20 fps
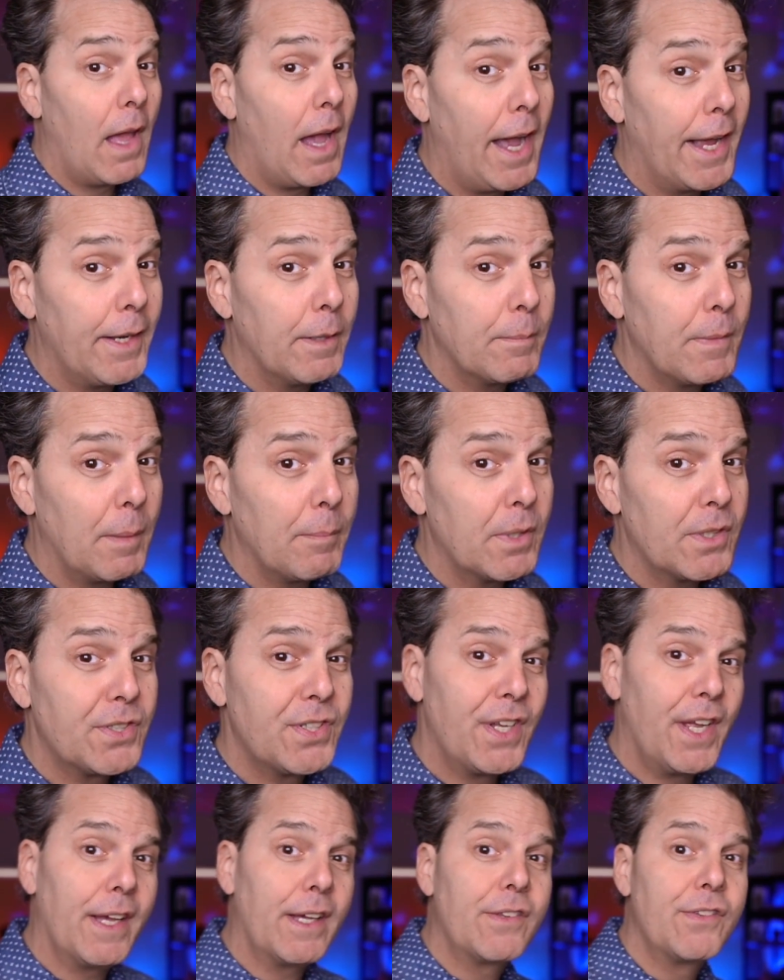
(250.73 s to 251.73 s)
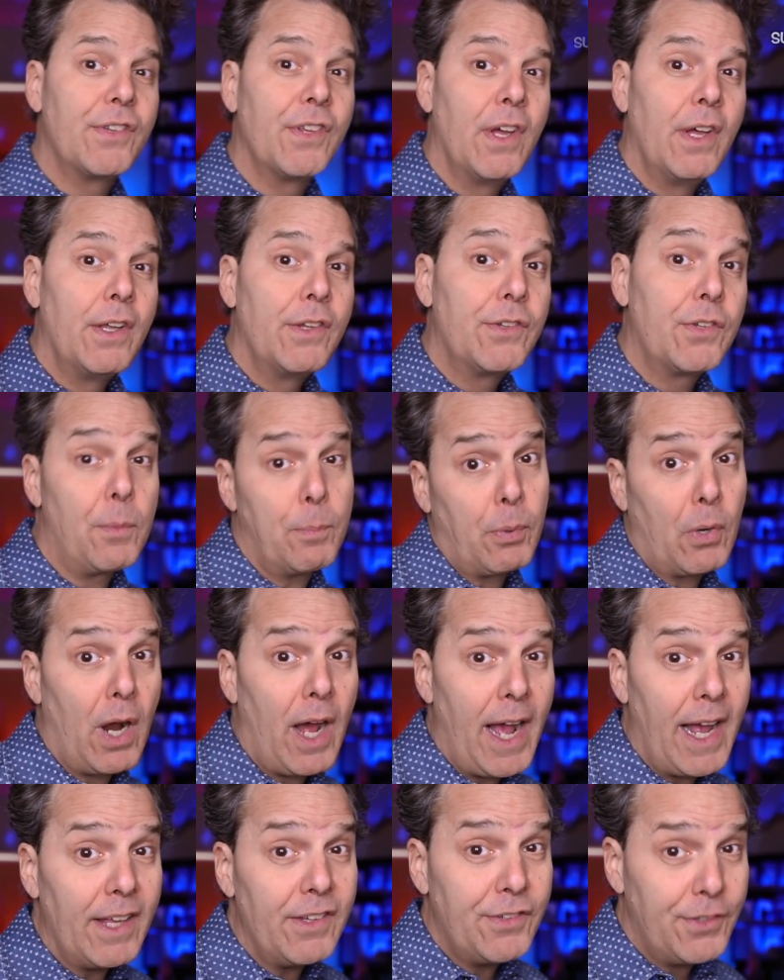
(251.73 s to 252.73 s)
Item number six,
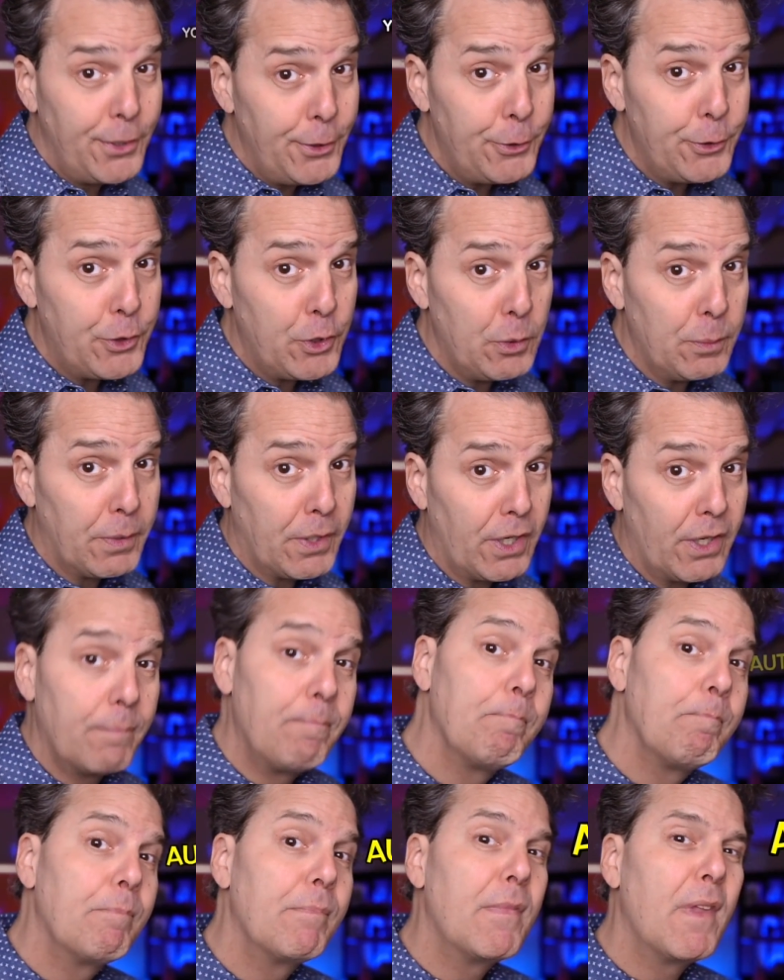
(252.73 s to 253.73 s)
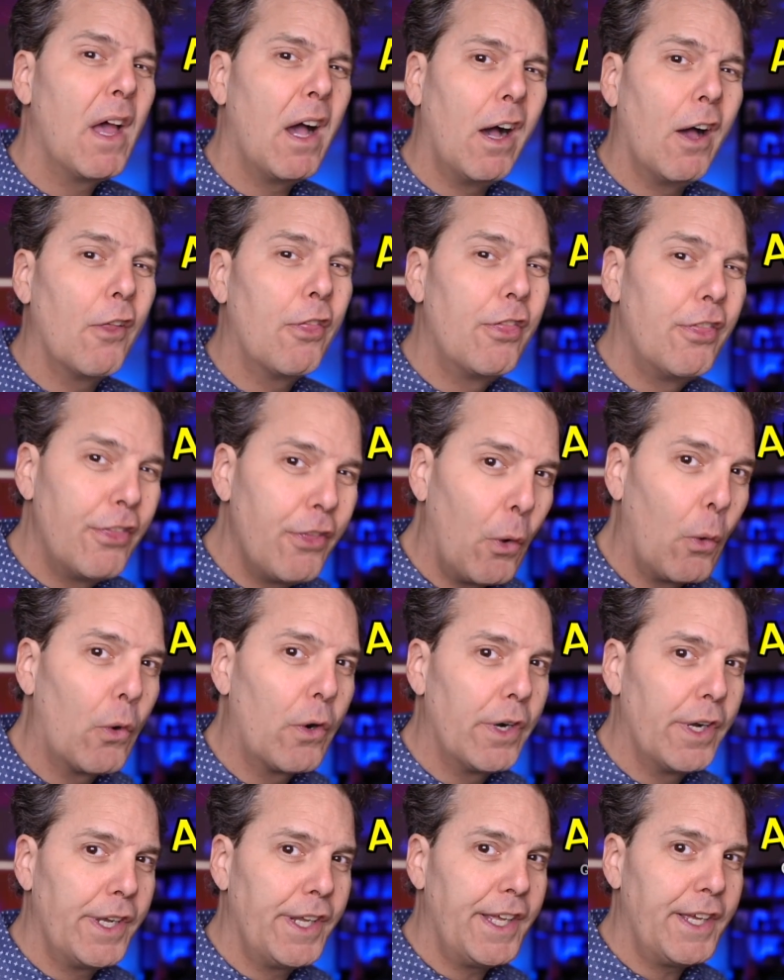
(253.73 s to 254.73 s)
surprise YouTuber
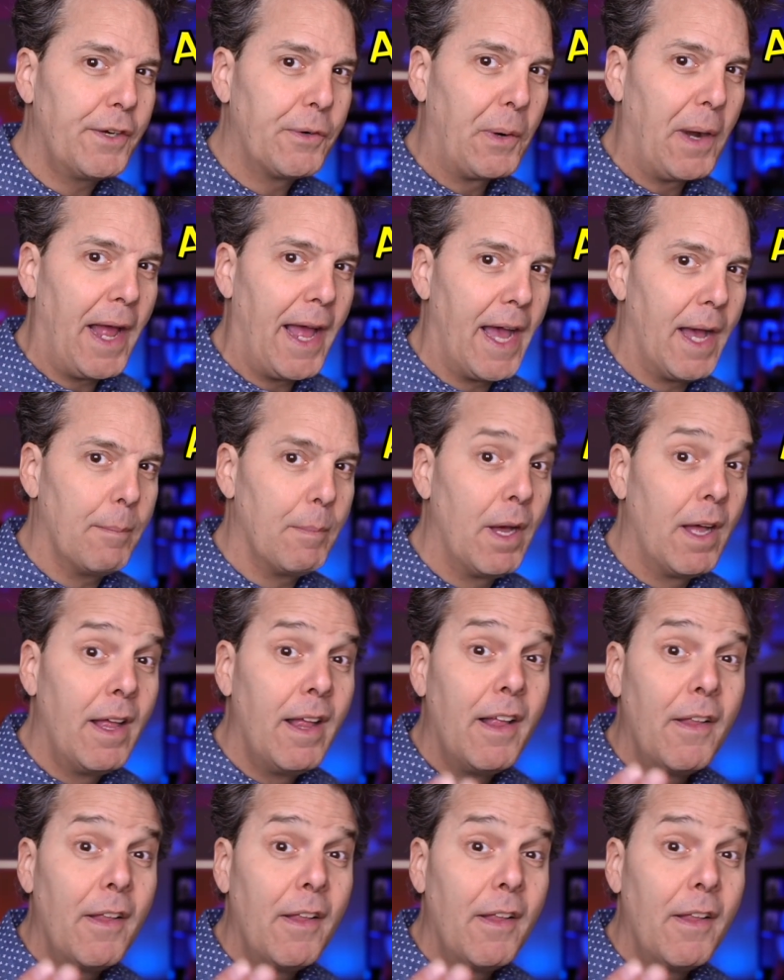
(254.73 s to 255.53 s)
authority grab.